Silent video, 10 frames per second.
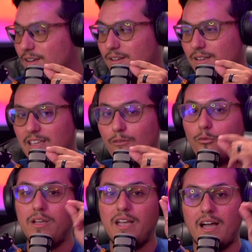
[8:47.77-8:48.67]
if
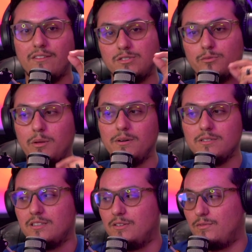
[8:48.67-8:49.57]
we have to rebuild
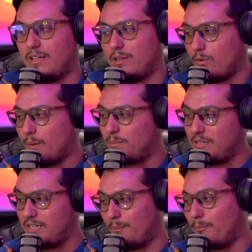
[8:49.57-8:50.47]
on the fly that Rob
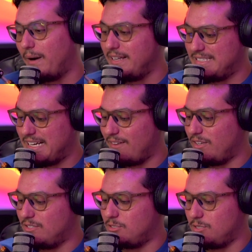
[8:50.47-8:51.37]
Pelinka might dive
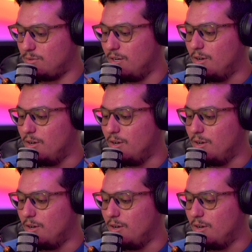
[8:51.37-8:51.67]
into,